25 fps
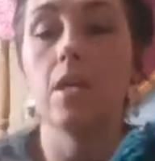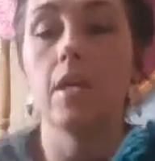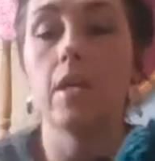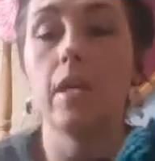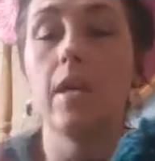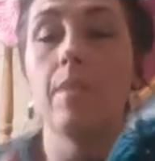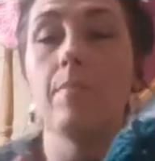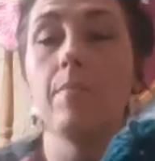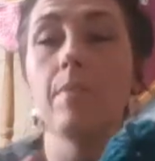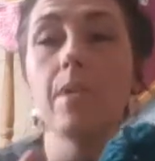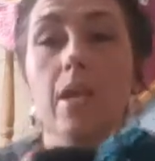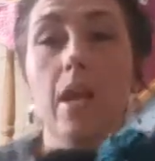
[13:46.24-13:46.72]

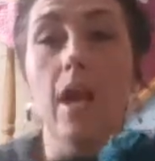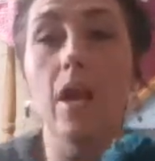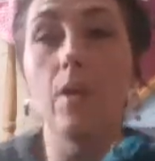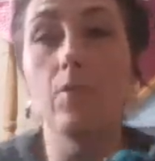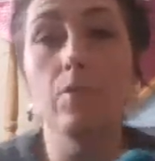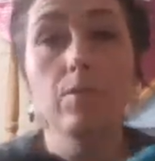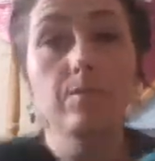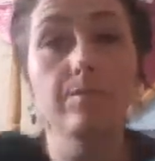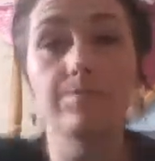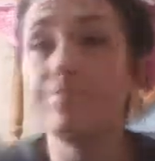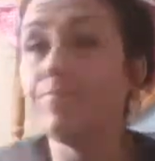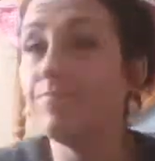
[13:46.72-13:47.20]
let me know.
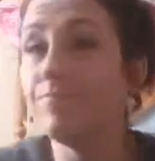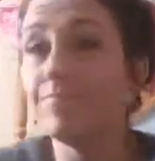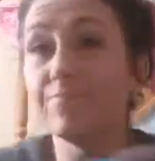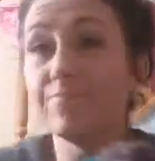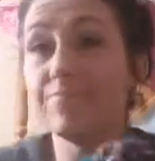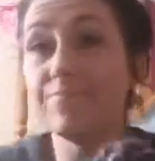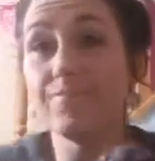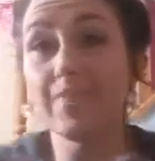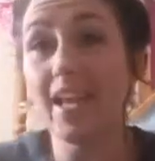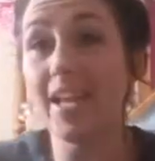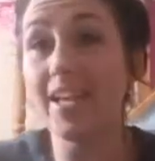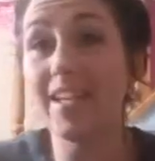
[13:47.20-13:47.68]

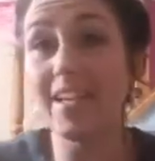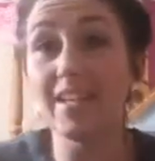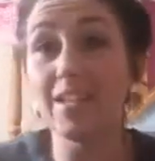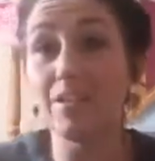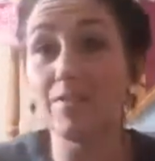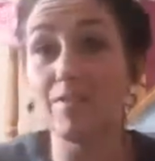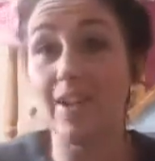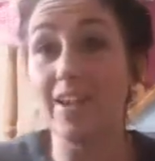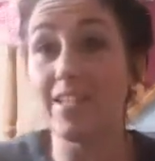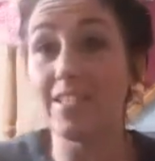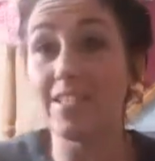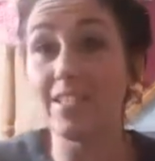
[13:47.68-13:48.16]
Any
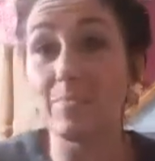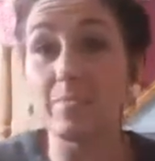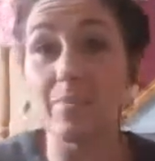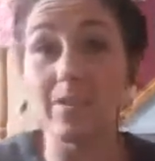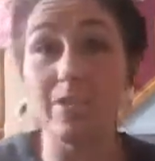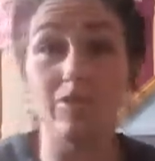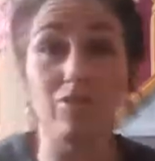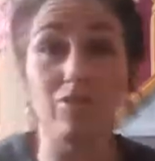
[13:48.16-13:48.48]
advice would be